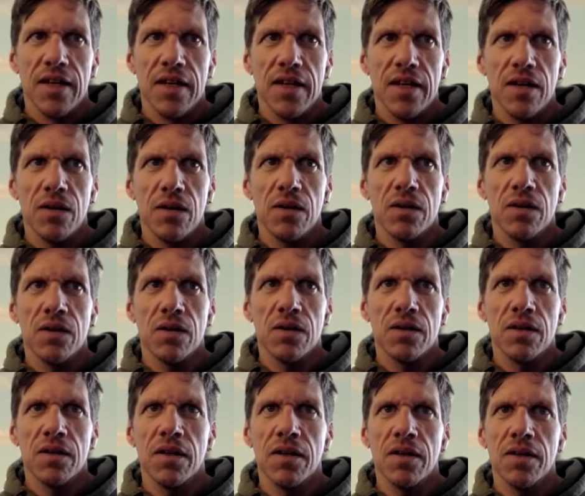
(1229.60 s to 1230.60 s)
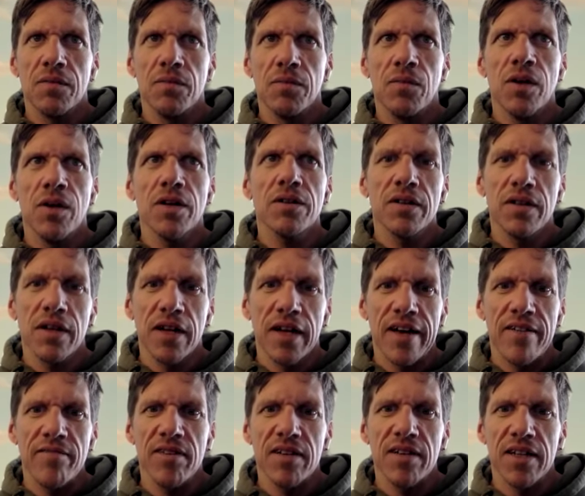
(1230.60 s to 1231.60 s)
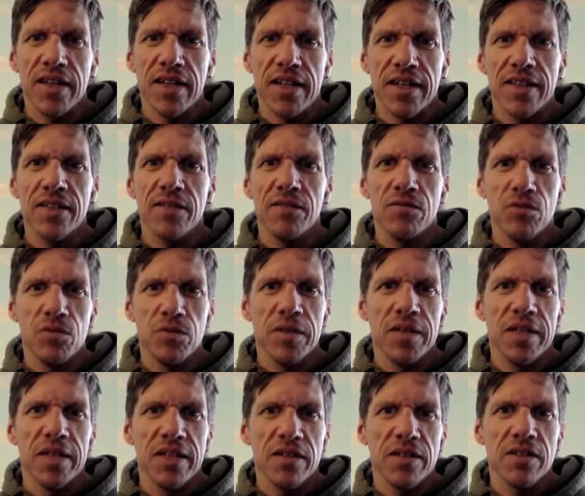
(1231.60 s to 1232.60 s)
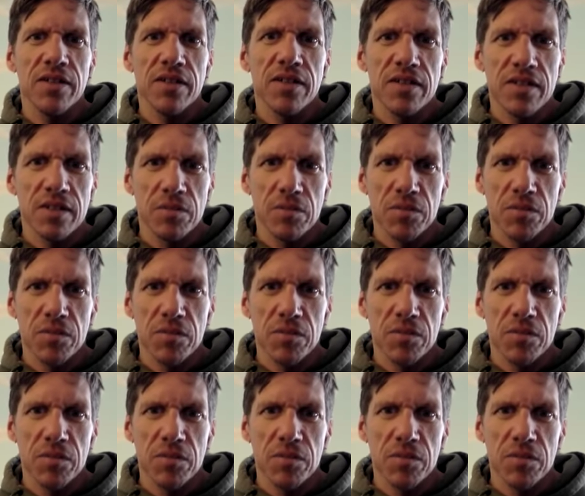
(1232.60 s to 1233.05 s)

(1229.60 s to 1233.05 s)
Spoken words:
or on the molecular level in the ruminant ecosystem.